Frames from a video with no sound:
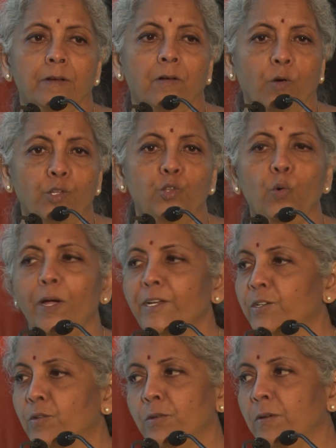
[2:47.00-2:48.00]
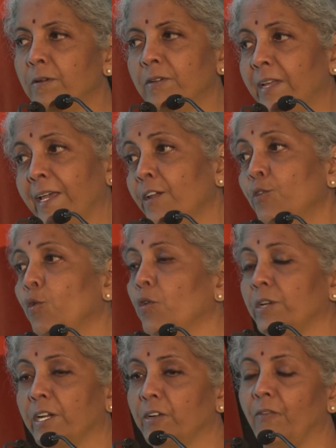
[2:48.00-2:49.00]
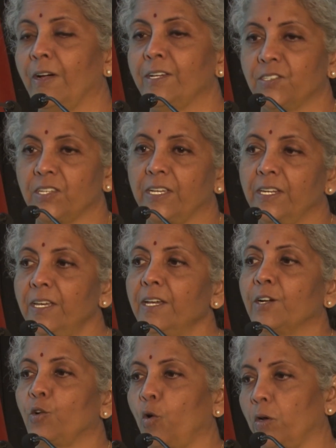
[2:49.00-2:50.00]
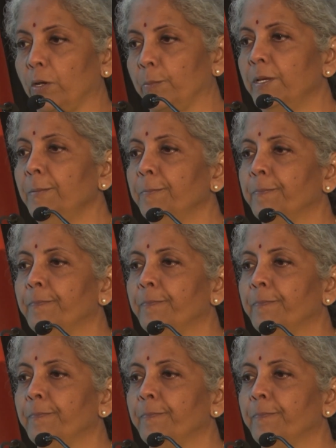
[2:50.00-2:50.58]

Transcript: although I dare not advise any economy,